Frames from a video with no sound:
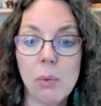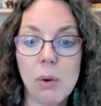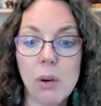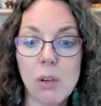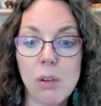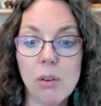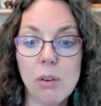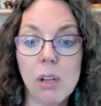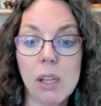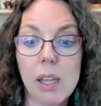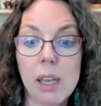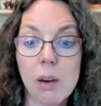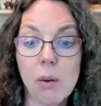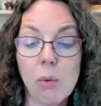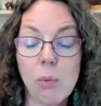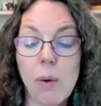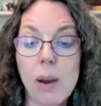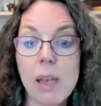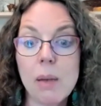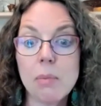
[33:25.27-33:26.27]
where you're like
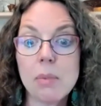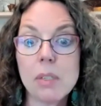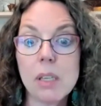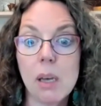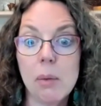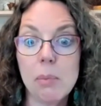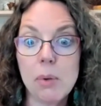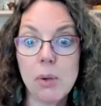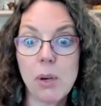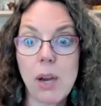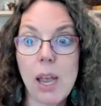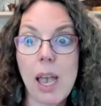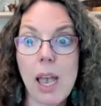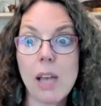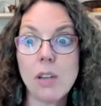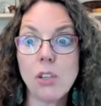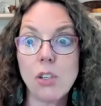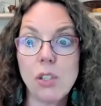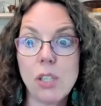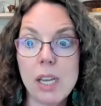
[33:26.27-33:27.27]
ramped up, you're
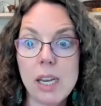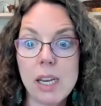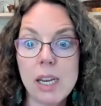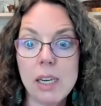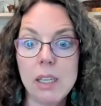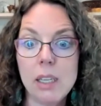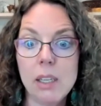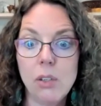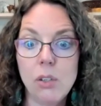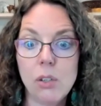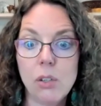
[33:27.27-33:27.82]
agitated,